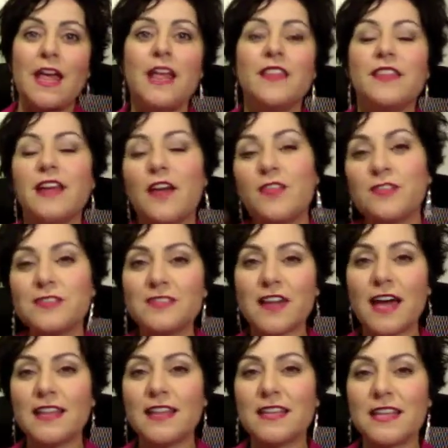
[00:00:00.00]
The other
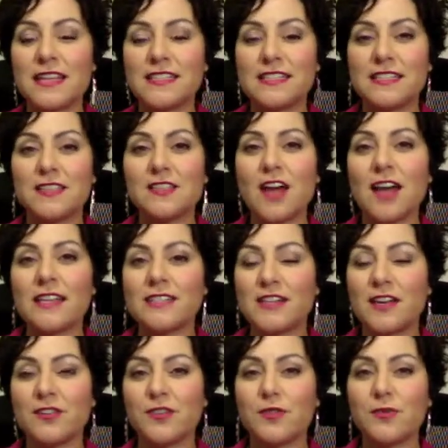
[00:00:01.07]
side that I see a lot is
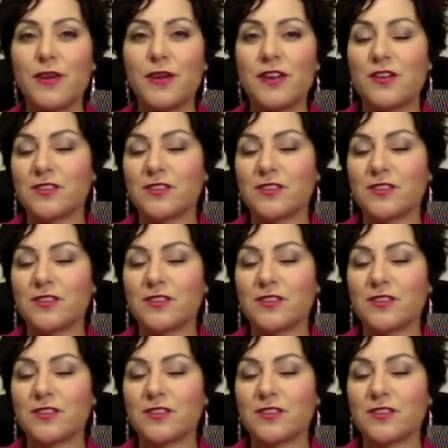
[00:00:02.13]
under the radar.